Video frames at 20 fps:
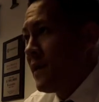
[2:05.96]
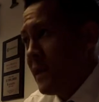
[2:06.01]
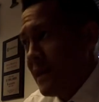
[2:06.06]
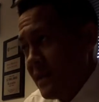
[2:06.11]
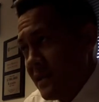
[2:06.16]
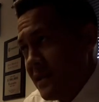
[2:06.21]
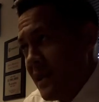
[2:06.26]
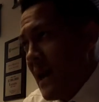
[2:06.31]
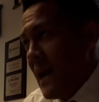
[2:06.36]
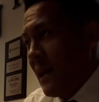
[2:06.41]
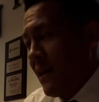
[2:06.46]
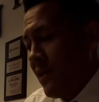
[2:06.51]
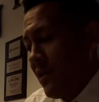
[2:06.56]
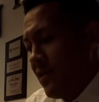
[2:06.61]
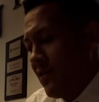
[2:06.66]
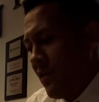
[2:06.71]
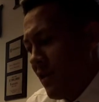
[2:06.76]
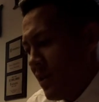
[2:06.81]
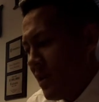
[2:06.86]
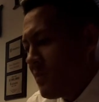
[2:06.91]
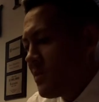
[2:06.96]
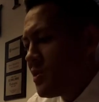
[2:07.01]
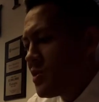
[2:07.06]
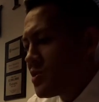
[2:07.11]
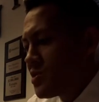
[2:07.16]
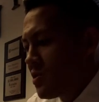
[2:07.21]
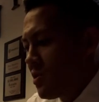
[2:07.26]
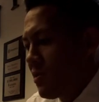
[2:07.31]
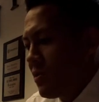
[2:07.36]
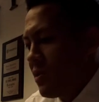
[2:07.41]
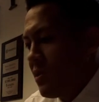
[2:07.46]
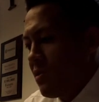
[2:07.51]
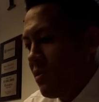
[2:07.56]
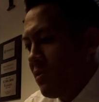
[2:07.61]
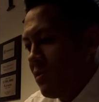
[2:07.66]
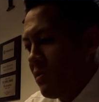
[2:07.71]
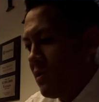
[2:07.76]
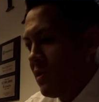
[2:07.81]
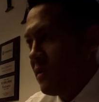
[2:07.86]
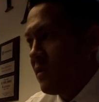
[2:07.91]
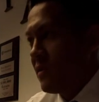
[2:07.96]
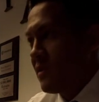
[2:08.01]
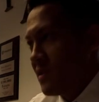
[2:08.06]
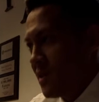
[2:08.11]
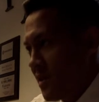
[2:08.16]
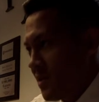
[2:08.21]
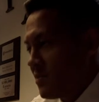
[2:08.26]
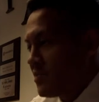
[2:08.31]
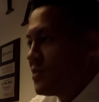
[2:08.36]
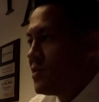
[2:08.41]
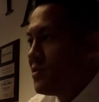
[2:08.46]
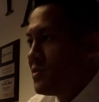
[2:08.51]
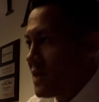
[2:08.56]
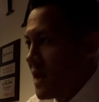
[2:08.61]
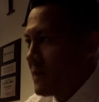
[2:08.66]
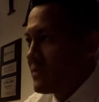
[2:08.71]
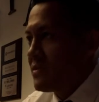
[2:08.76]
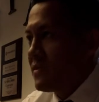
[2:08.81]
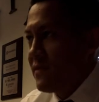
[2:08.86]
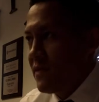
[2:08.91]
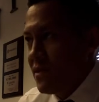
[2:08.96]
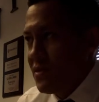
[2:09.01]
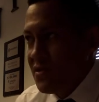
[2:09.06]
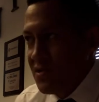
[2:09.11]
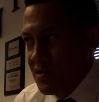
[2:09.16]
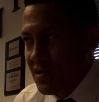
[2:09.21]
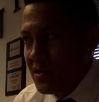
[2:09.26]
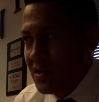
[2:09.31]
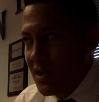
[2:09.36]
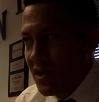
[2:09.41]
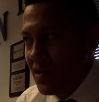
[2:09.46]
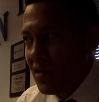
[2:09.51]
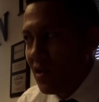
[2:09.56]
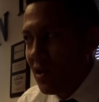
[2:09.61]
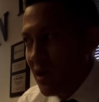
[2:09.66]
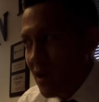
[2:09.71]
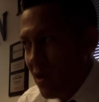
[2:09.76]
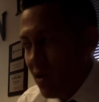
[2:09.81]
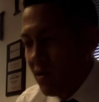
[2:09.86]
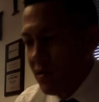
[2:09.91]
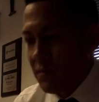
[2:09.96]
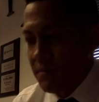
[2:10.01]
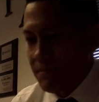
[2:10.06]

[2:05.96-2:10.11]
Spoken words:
Exactly. So Anna, let me show you the 2 types of insurance that you can own.